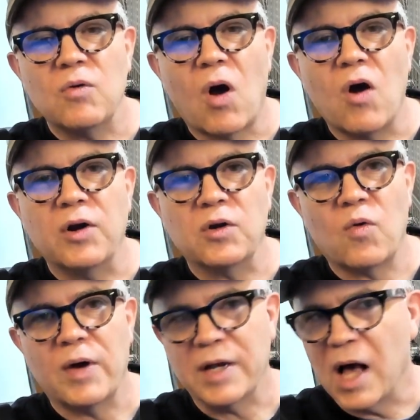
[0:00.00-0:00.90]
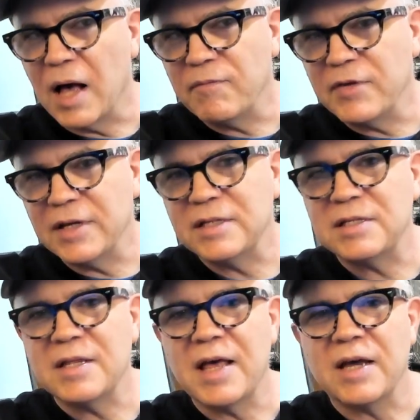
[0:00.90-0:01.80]
aren't quite
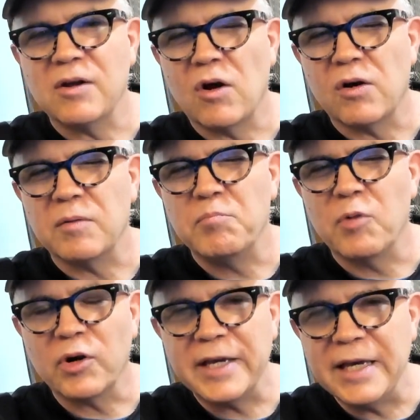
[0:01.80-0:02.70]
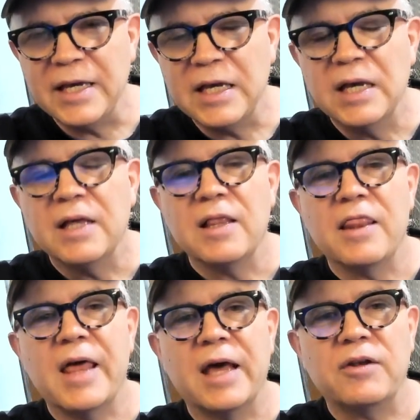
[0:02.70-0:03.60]
obvious, that are murky,
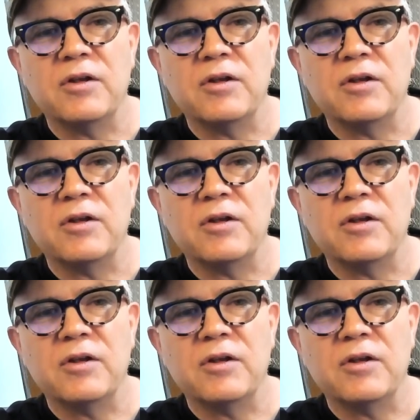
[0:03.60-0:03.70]
that